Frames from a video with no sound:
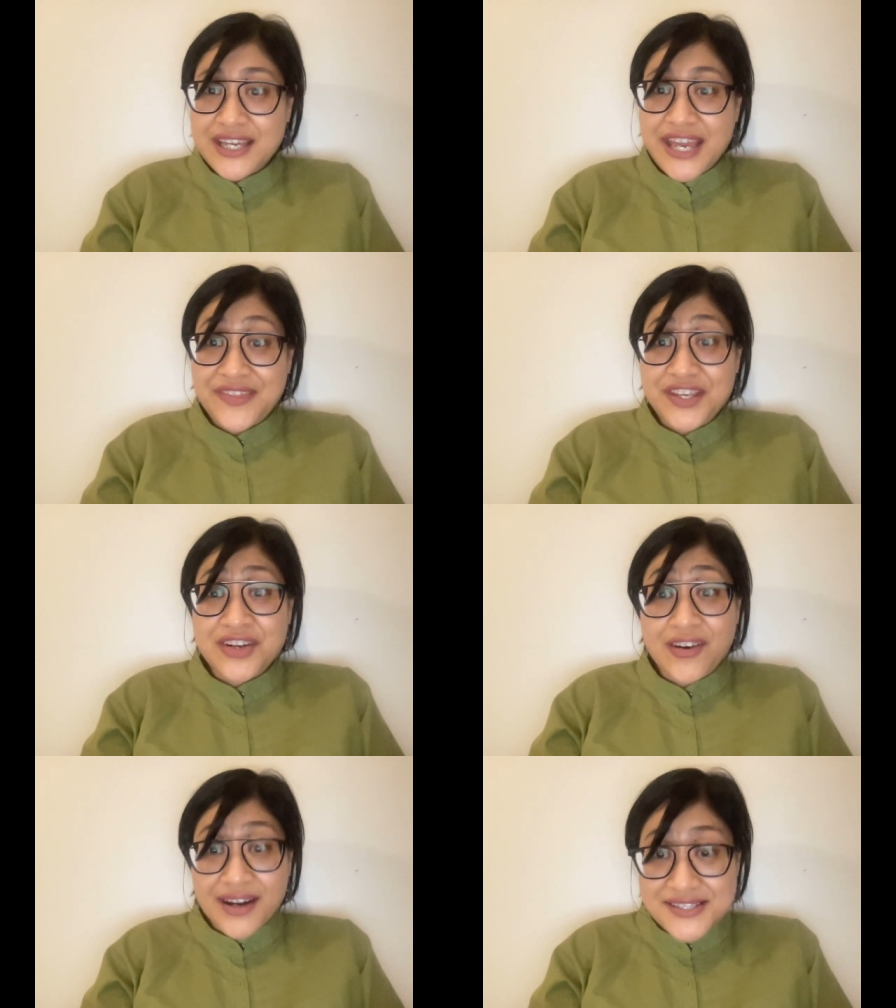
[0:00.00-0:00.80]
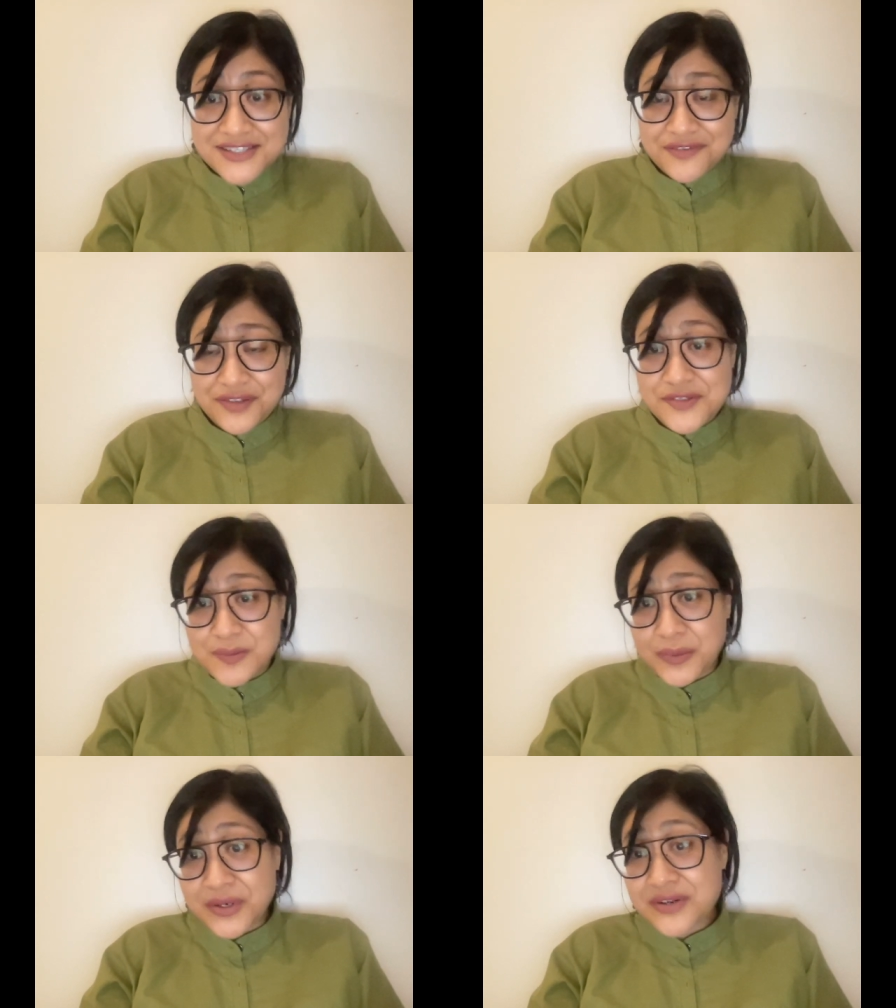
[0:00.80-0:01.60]
and the cost of those
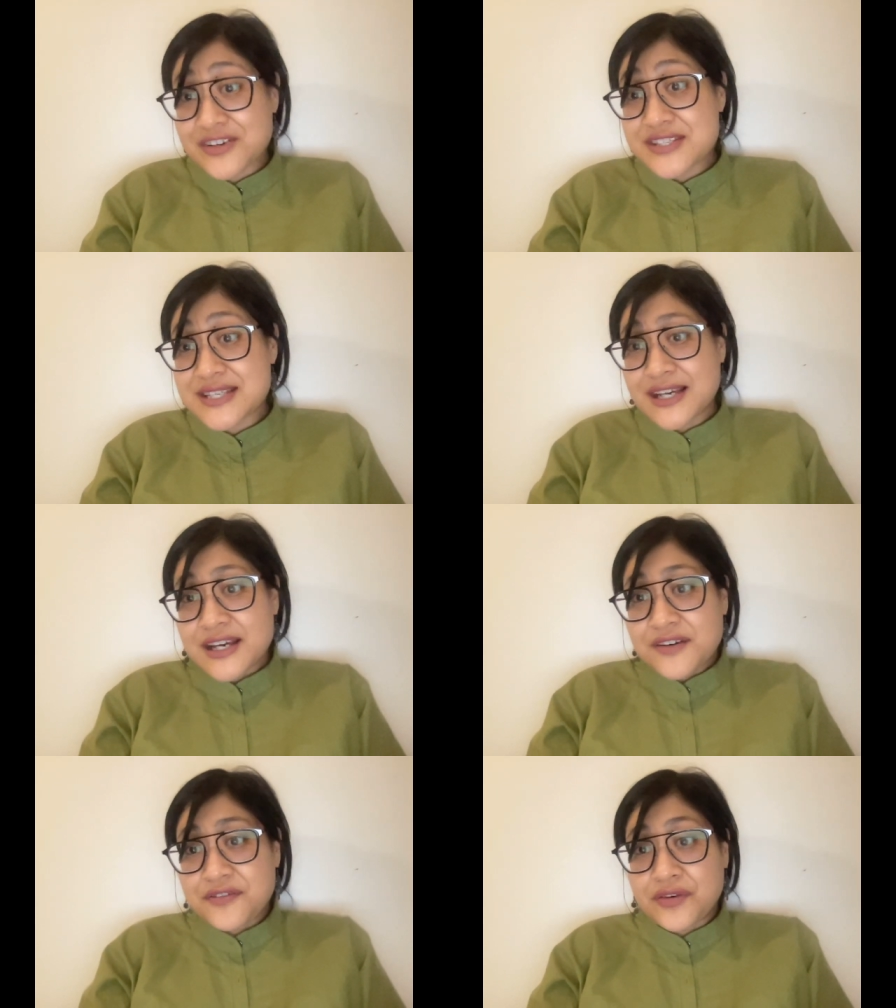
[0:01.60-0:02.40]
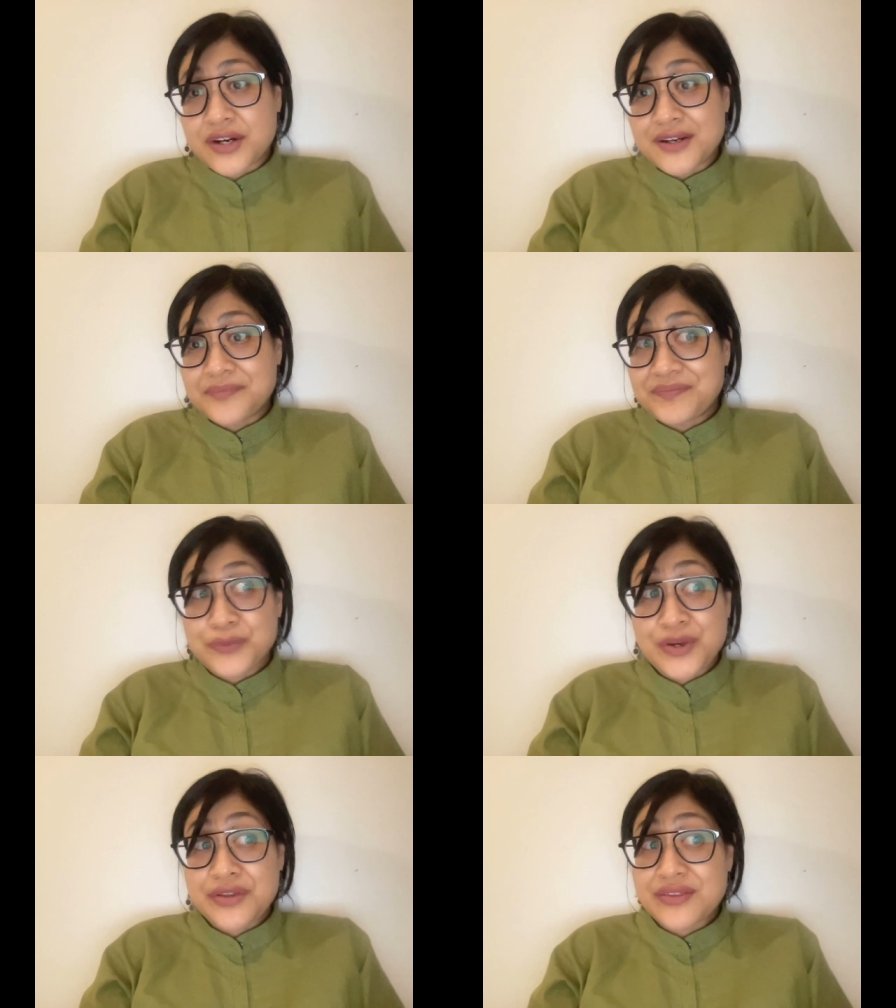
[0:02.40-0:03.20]
borders for
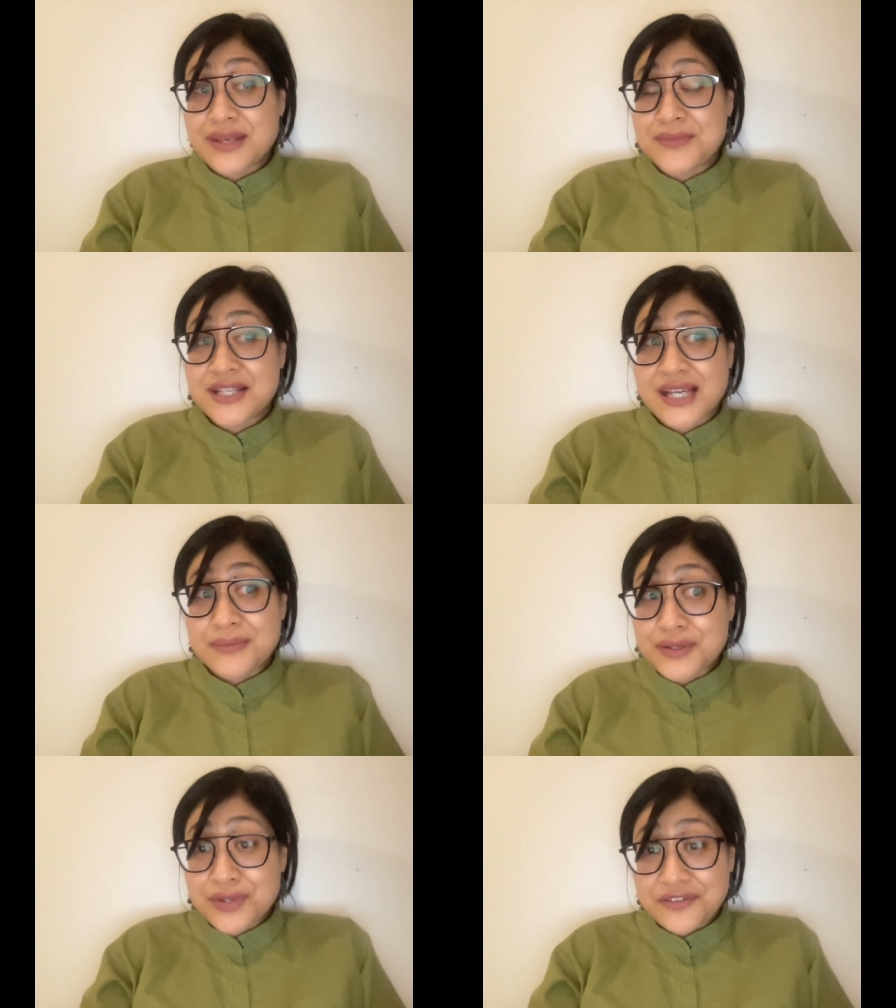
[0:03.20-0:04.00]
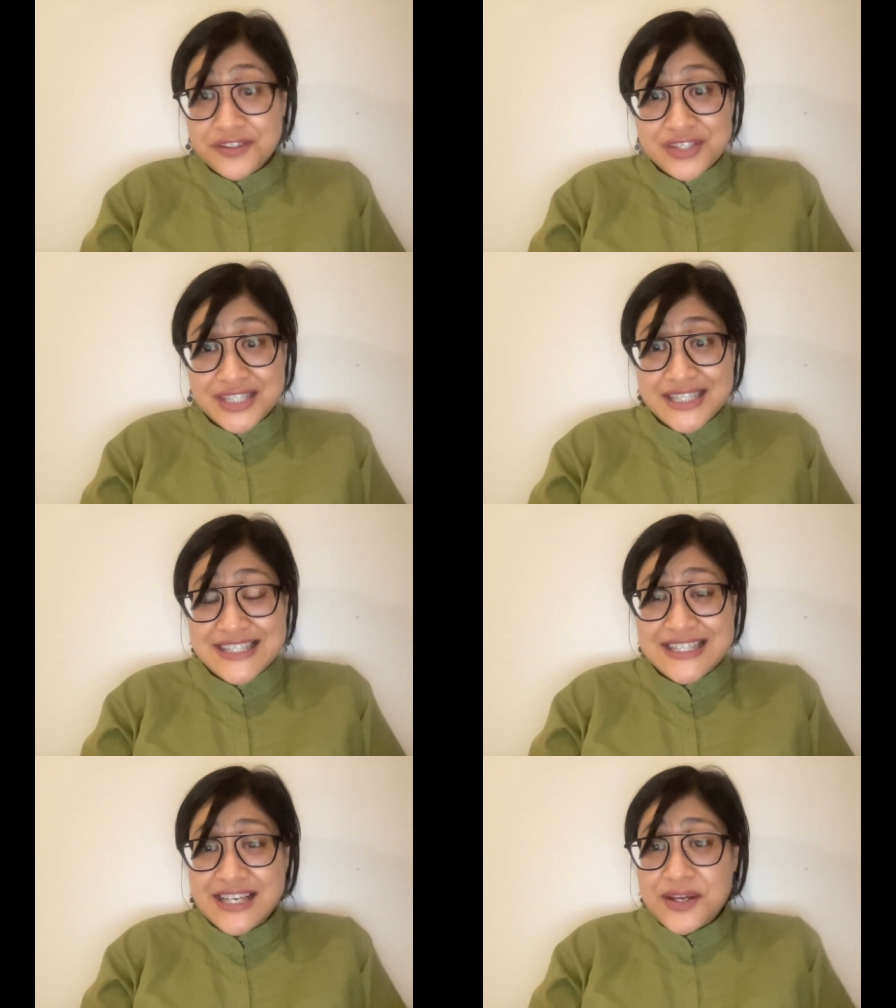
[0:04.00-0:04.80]
whether they be climate
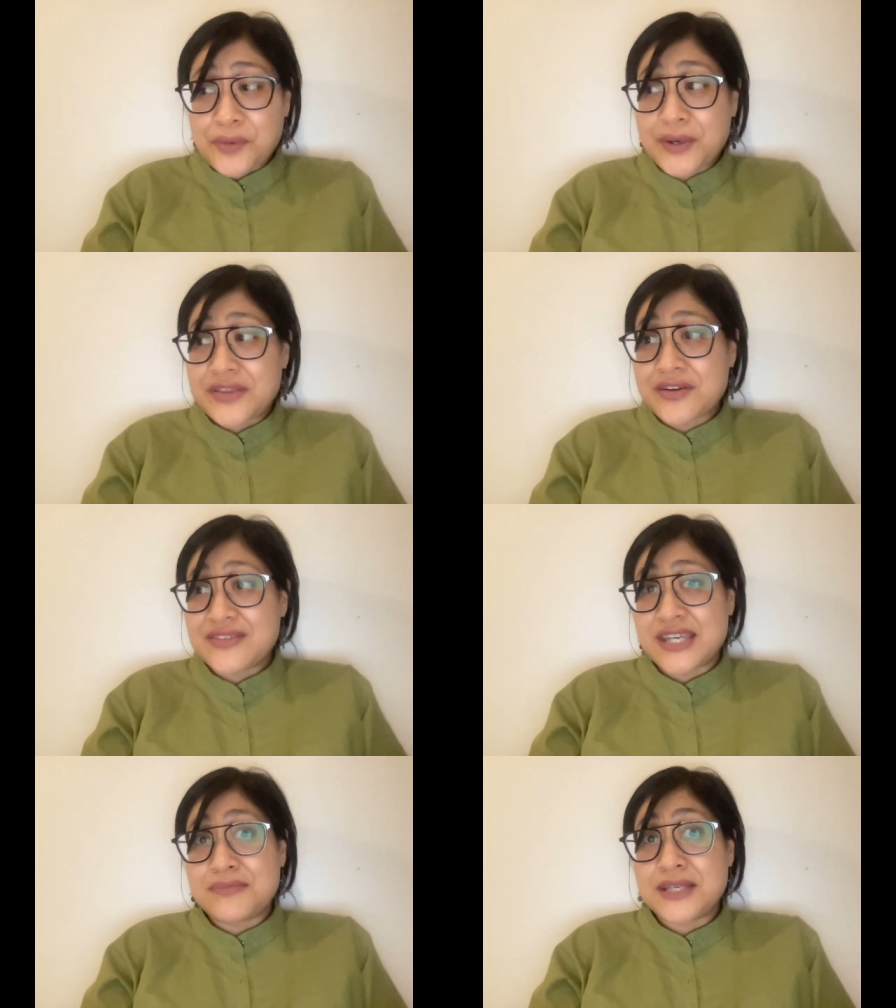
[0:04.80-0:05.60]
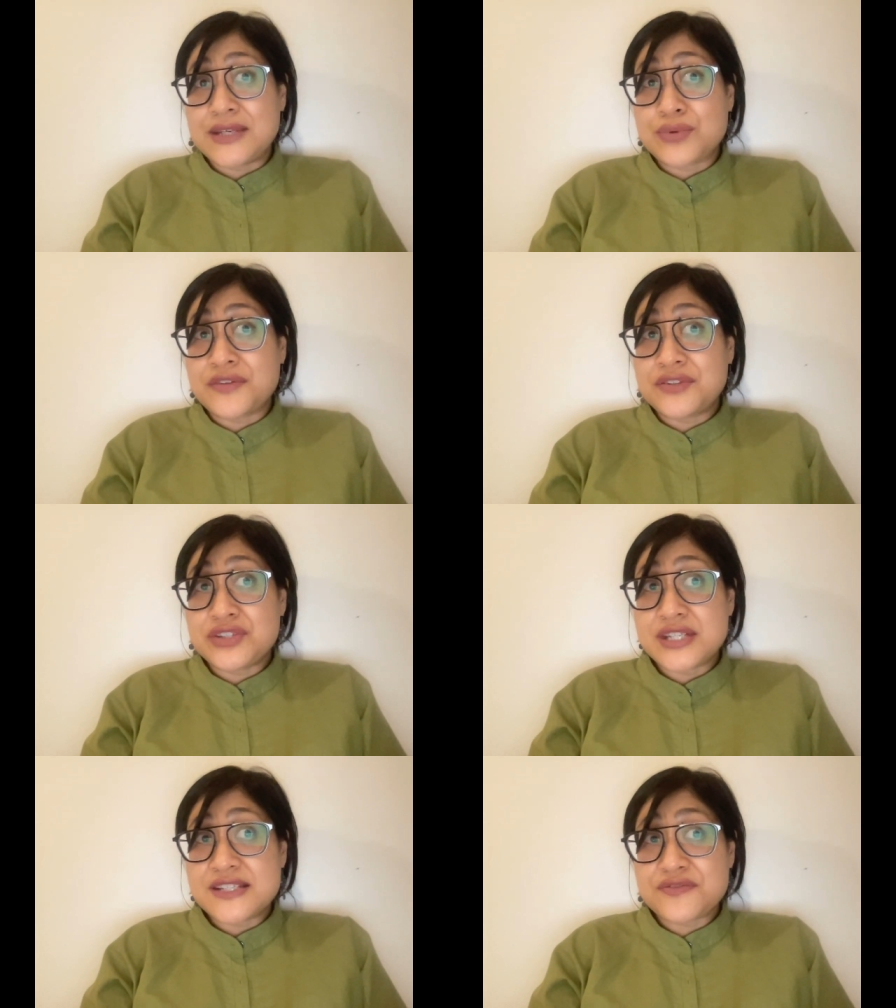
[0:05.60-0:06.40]
refugees, whether they be
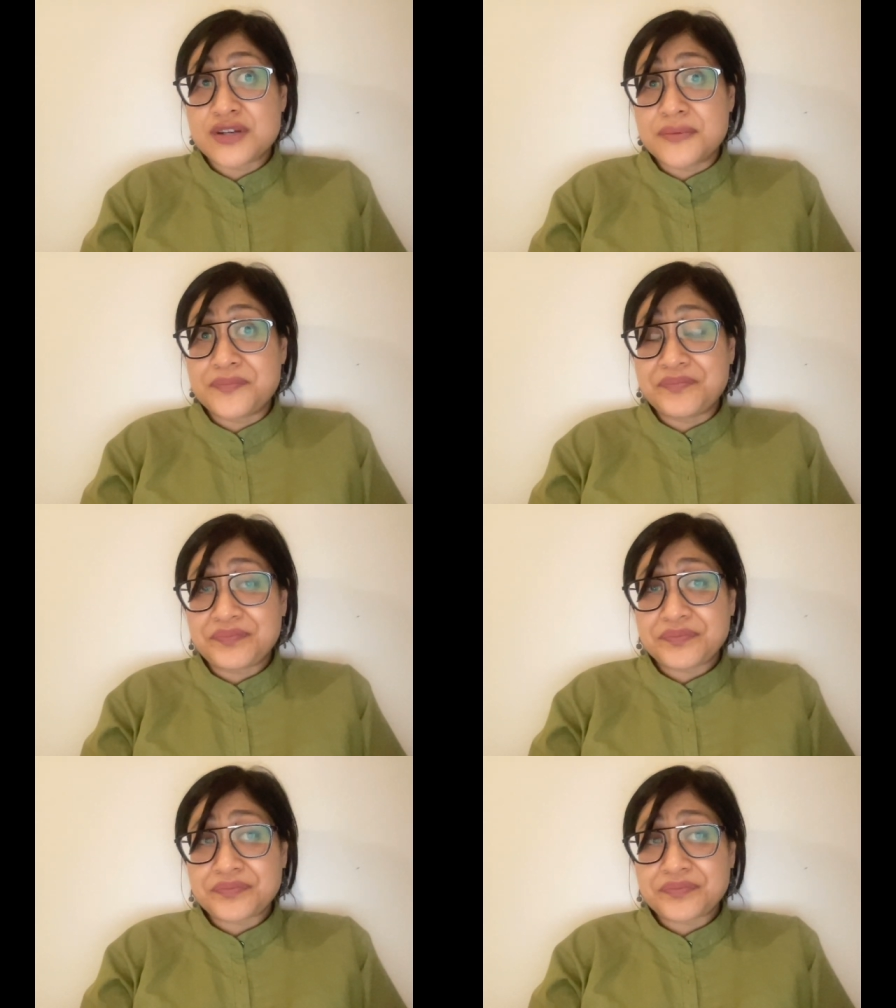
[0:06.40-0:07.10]
refugees from